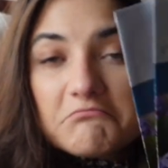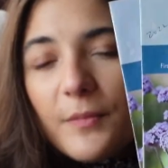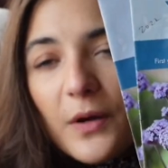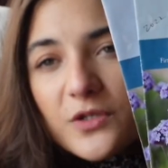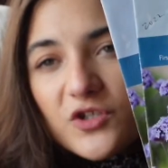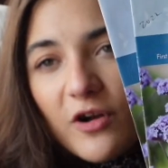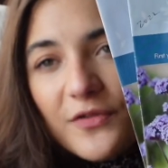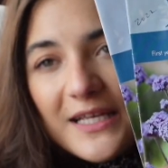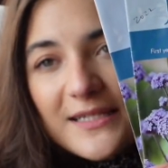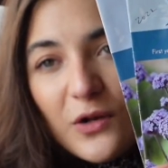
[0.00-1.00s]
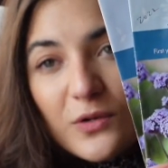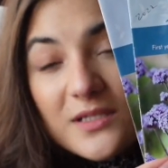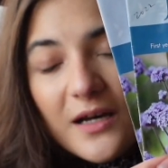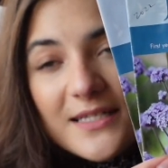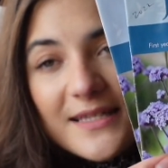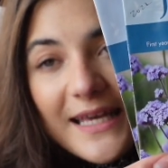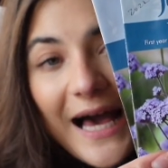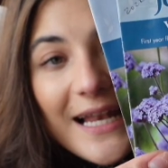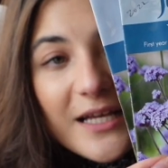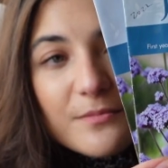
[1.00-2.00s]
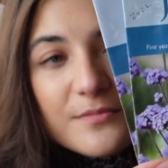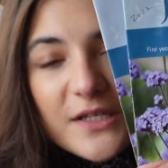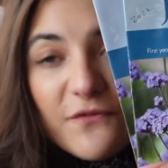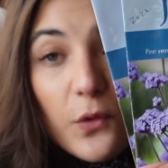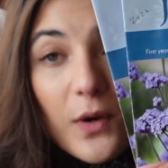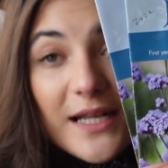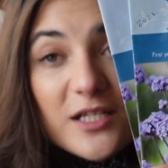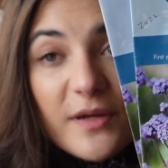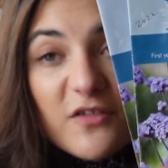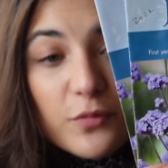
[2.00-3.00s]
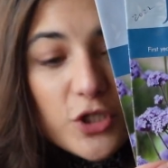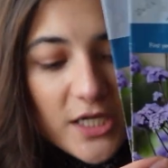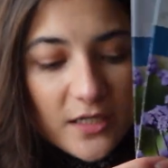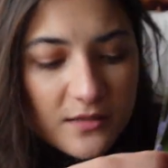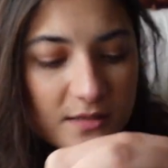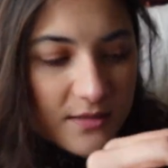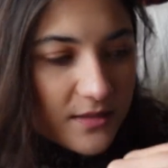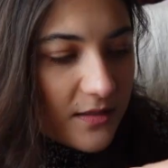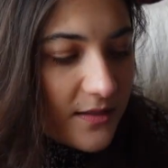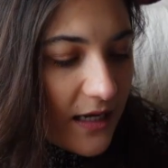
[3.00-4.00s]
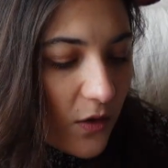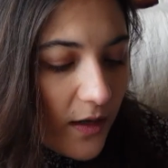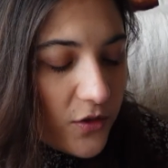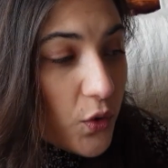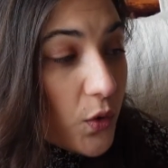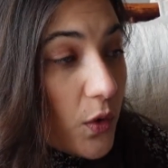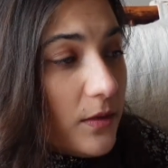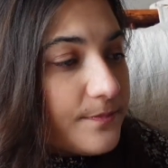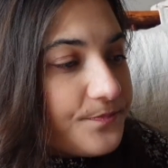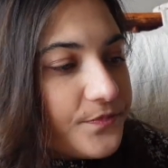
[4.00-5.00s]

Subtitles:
But I want to grow these alongside the alliums for a little bit of bushiness because they're quite tall.